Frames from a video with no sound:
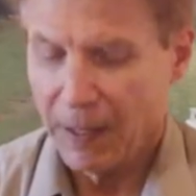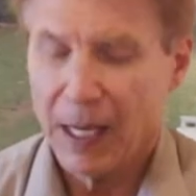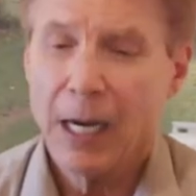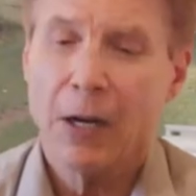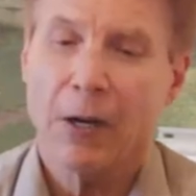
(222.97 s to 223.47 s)

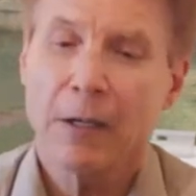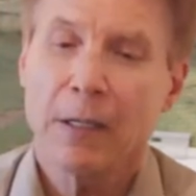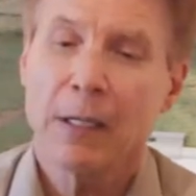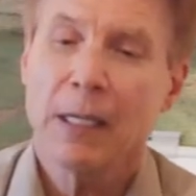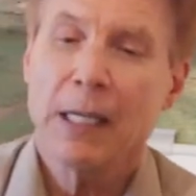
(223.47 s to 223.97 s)

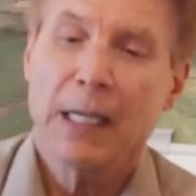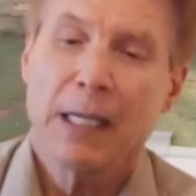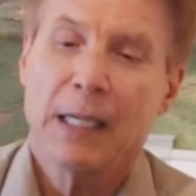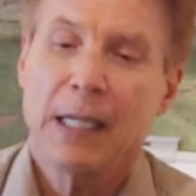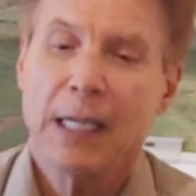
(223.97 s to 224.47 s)
There,
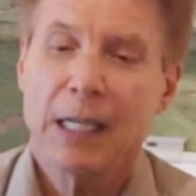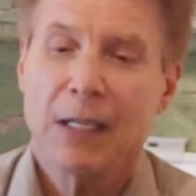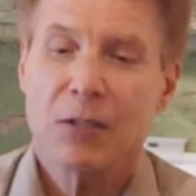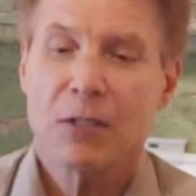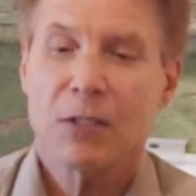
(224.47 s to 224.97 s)
it
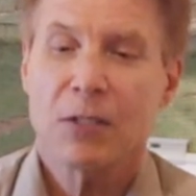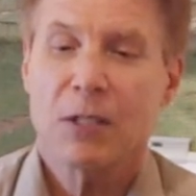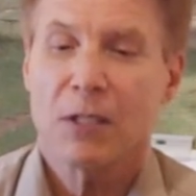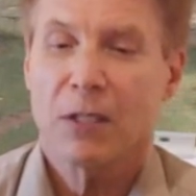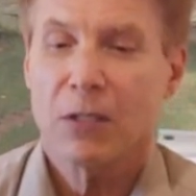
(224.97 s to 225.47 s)
gets
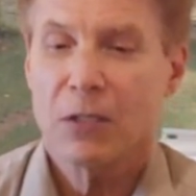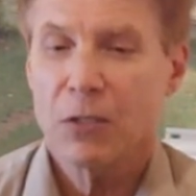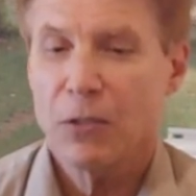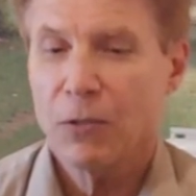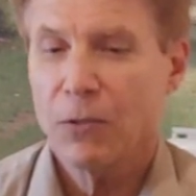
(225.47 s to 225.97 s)

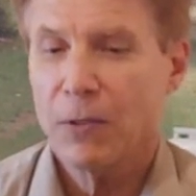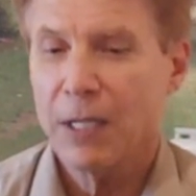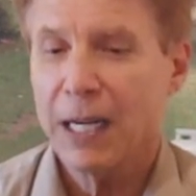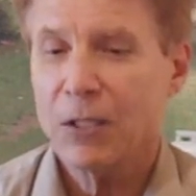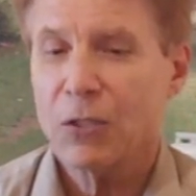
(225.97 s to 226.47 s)
to
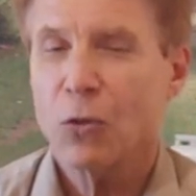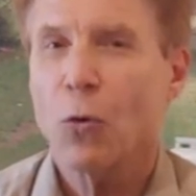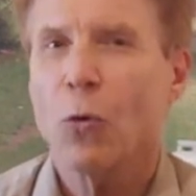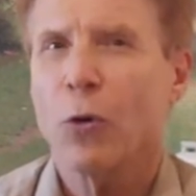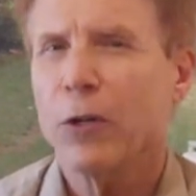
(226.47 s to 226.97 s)
the next
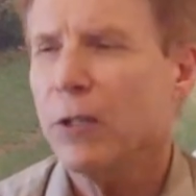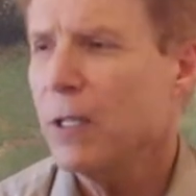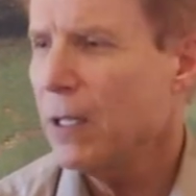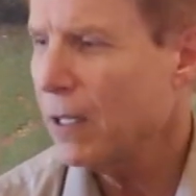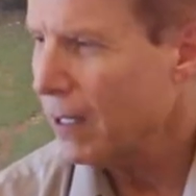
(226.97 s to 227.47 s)

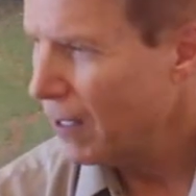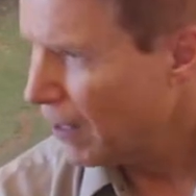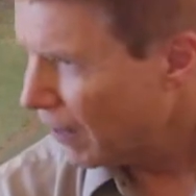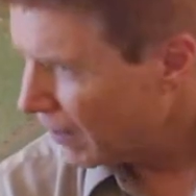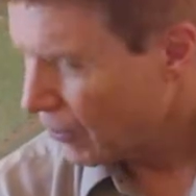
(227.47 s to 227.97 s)
chord,
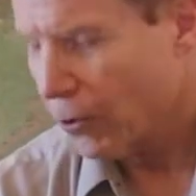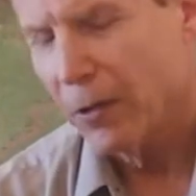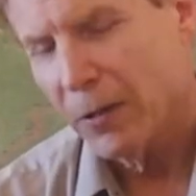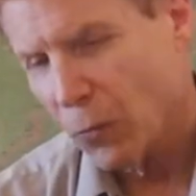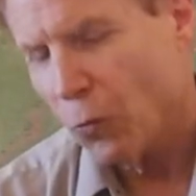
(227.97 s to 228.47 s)

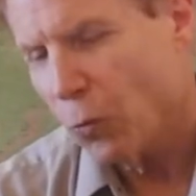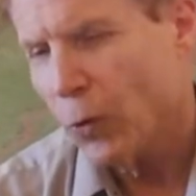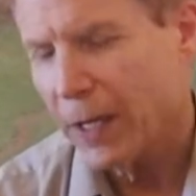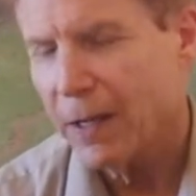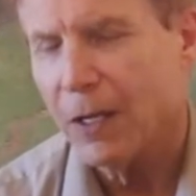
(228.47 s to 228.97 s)
or
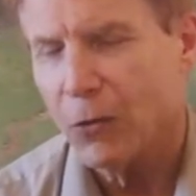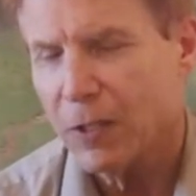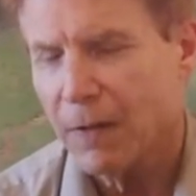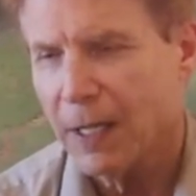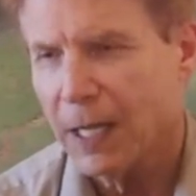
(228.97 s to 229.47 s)
one of the notes of the